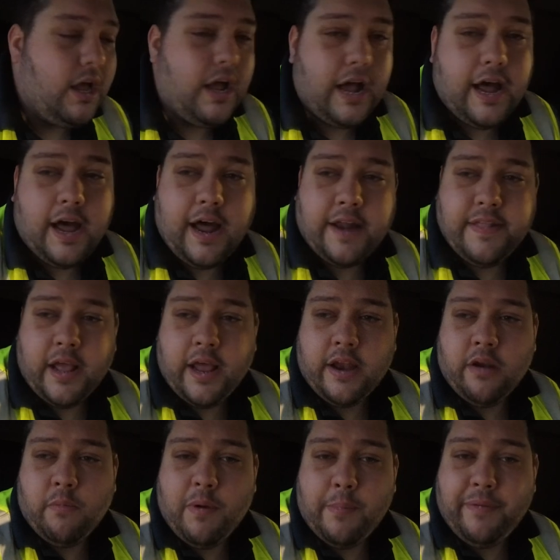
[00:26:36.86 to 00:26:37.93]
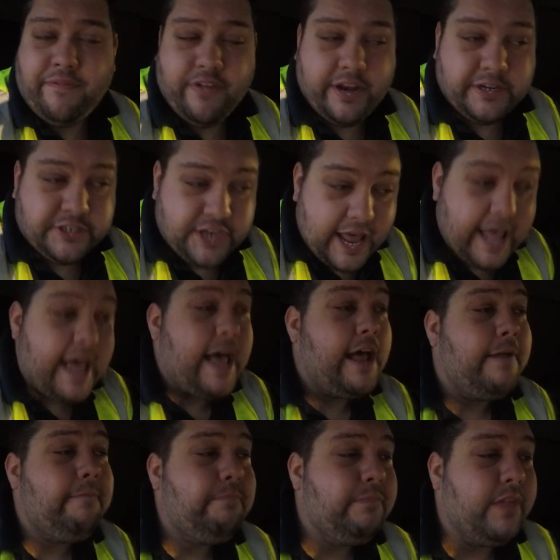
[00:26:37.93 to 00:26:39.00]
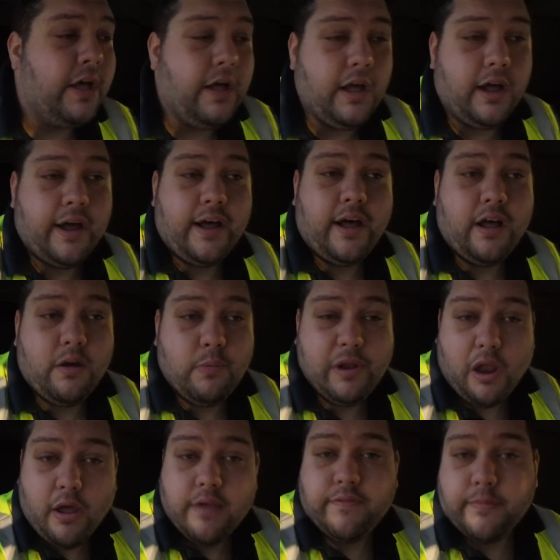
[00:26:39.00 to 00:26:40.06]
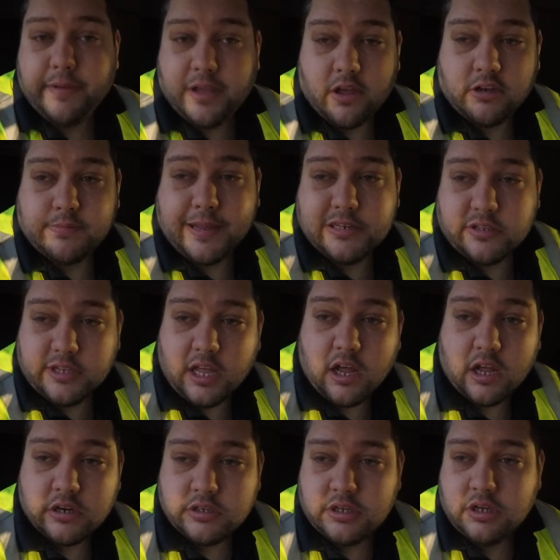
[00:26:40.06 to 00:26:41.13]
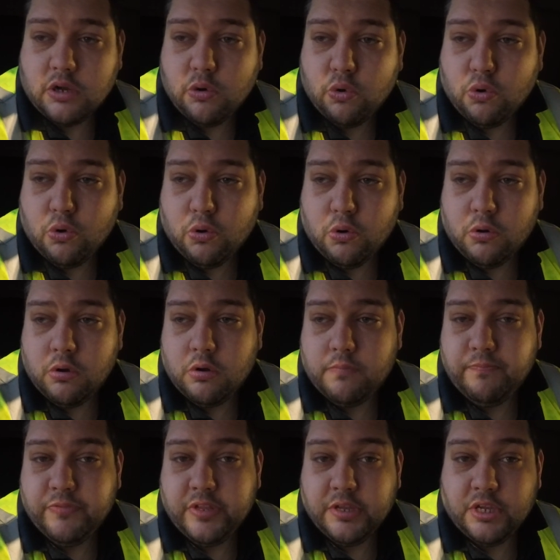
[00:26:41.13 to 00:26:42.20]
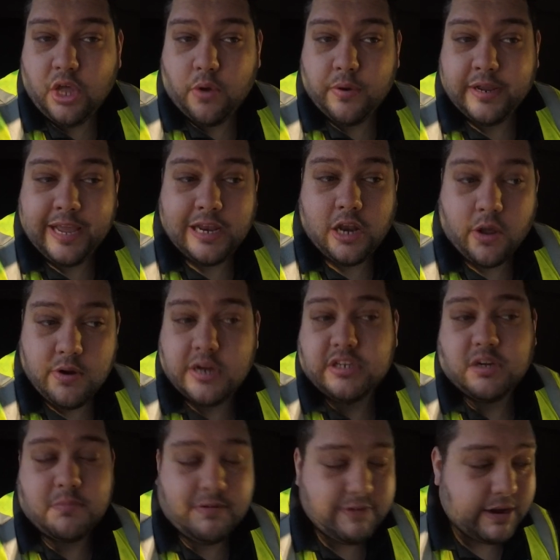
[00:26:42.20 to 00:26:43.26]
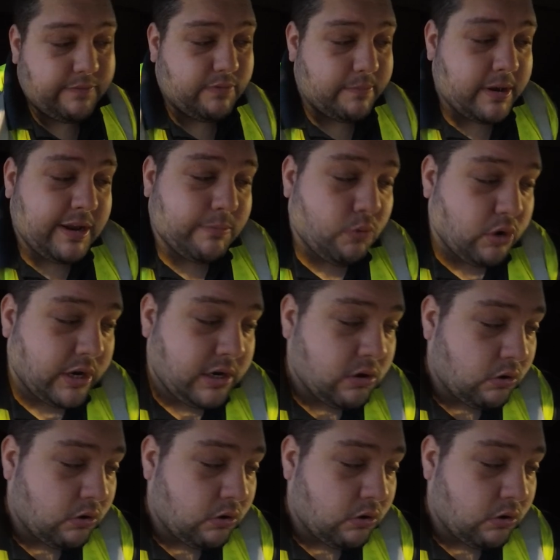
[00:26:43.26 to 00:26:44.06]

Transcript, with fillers: And then when we finish there, we'll either be going back to the yard or go and get loaded somewhere ready for Monday morning.